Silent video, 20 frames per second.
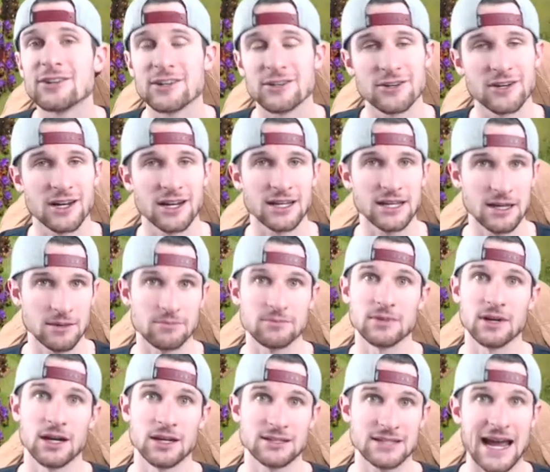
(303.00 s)
in, you're going to get
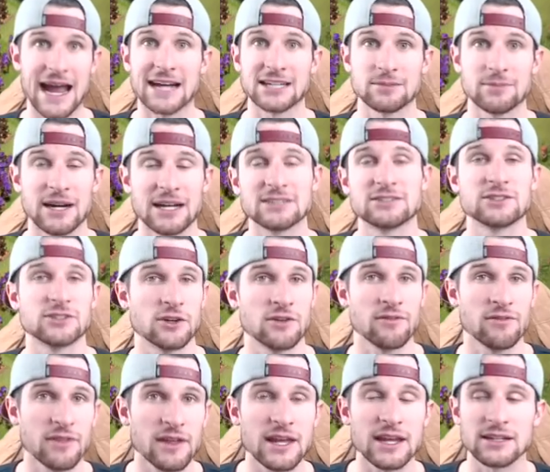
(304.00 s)
attacked by
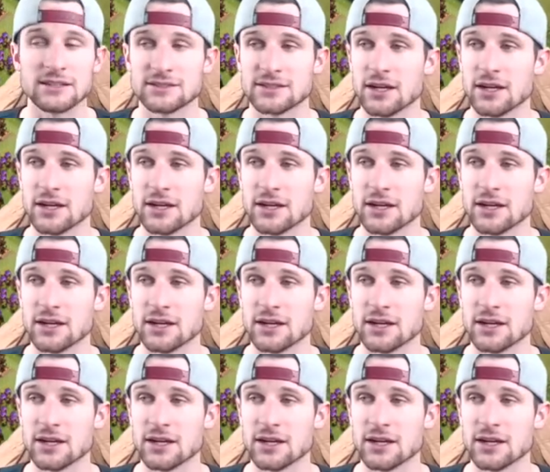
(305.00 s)
certain things.